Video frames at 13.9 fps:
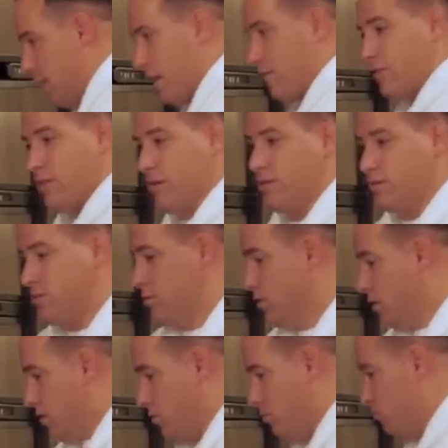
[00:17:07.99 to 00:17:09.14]
and everything's
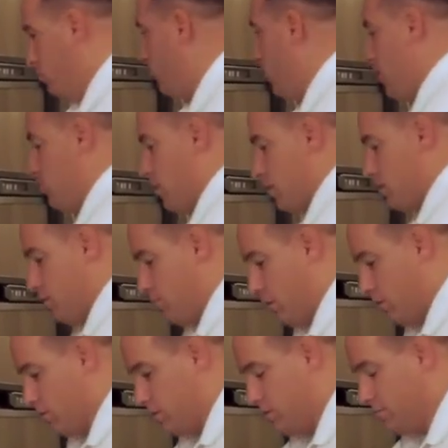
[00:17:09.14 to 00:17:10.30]
right where it's
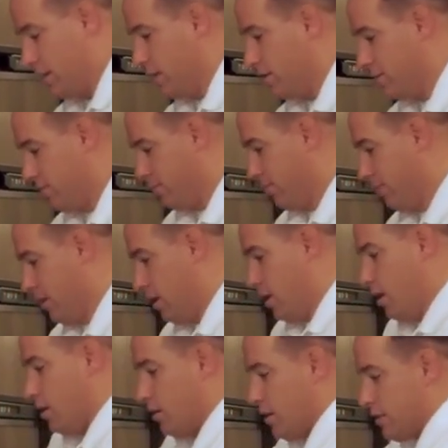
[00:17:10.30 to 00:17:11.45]
supposed to be.
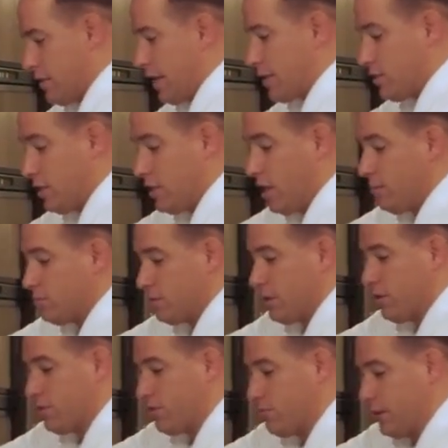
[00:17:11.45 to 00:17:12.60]
This actually comes
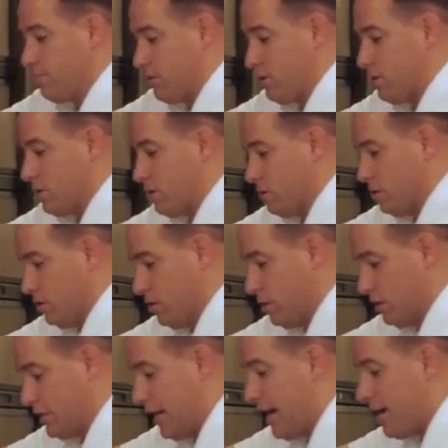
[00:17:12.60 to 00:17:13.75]
with a 3-burner
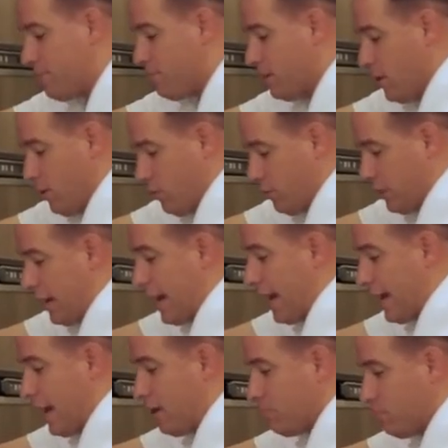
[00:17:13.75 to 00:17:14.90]
cooktop with a
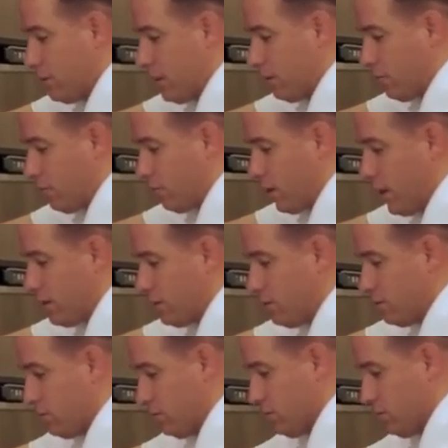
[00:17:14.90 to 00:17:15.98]
high output on the front.